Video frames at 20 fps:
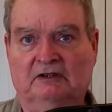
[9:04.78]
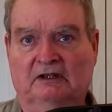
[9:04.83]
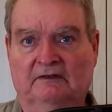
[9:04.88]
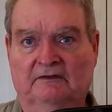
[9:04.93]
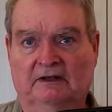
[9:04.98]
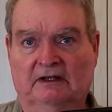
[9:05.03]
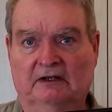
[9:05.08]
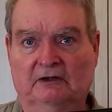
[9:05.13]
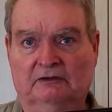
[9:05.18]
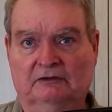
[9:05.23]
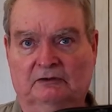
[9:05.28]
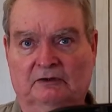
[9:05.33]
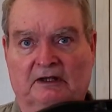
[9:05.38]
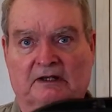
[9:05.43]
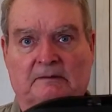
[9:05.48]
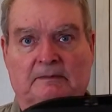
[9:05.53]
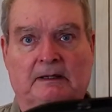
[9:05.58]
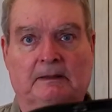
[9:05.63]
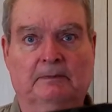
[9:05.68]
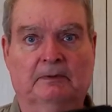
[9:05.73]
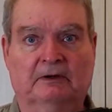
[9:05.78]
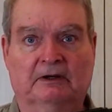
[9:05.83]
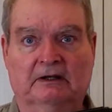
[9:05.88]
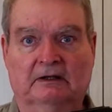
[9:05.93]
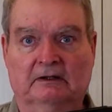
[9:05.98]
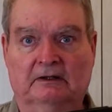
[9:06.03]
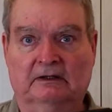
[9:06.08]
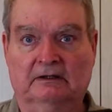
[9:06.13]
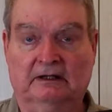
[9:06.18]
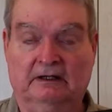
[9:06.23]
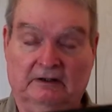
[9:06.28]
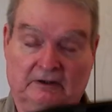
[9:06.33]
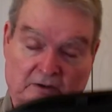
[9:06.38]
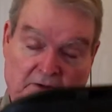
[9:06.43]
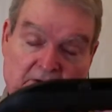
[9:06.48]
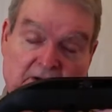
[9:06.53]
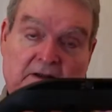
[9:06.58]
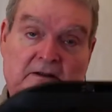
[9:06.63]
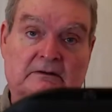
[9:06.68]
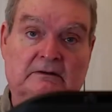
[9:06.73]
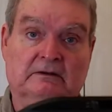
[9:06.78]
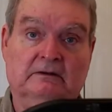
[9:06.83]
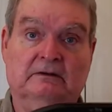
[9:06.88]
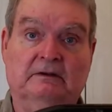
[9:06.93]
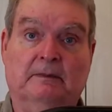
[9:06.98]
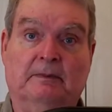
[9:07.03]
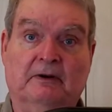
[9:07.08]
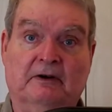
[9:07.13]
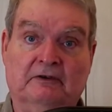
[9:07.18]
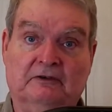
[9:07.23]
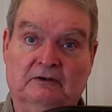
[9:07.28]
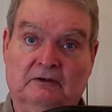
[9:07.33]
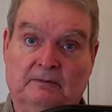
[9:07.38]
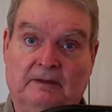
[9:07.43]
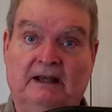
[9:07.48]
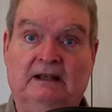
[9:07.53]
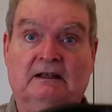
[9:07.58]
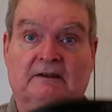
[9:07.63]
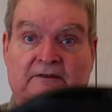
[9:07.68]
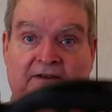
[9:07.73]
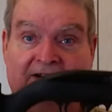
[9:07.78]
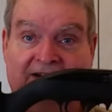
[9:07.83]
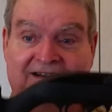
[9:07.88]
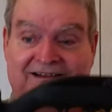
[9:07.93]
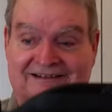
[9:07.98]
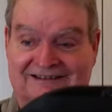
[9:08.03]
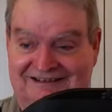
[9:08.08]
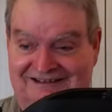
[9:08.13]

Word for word: the video so other people can learn, including the person who made the video.